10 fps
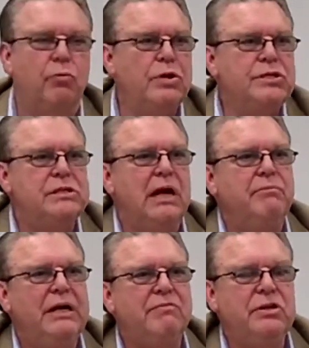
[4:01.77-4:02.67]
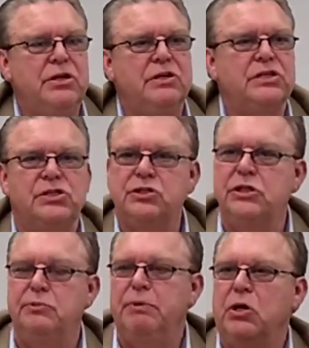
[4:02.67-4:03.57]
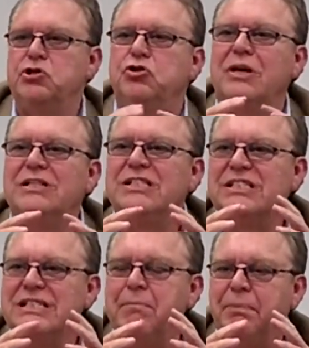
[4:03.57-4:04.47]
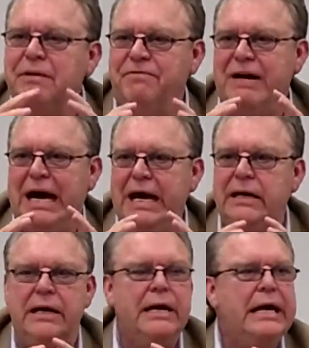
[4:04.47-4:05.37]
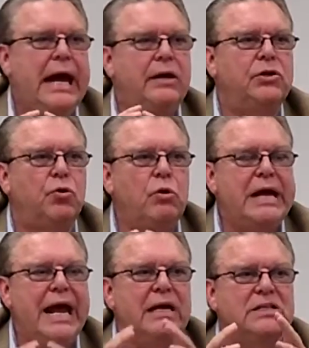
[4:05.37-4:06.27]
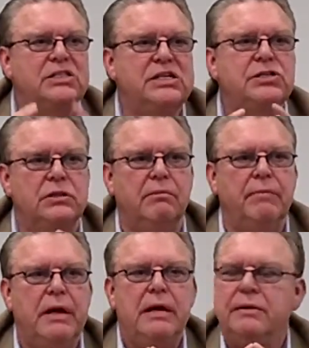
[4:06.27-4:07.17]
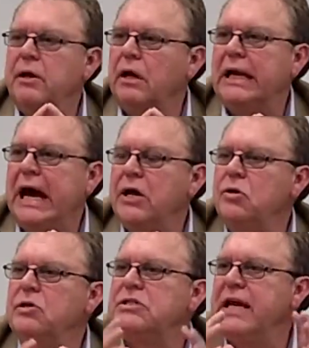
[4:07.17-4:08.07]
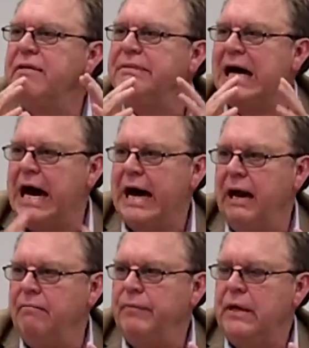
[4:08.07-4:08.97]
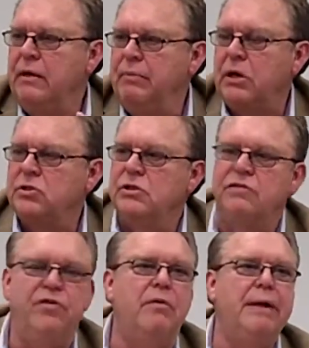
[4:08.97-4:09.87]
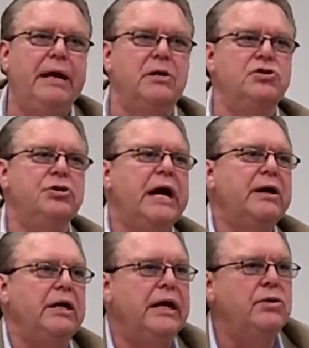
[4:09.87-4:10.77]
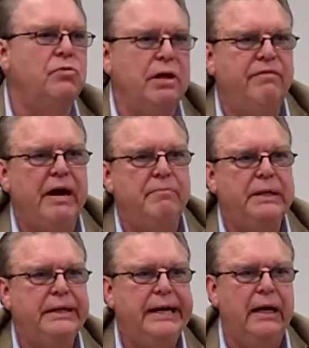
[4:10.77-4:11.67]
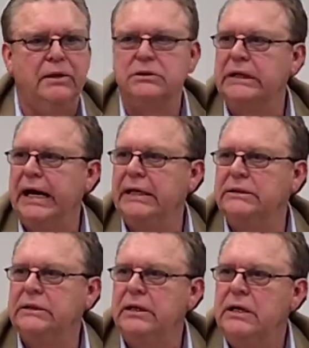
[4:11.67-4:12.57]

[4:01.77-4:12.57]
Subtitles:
The reason I'm giving you this is just because you can simplify it and create a system that allow you to save time. Because as filmmakers, you're not going to get $25 million, guys.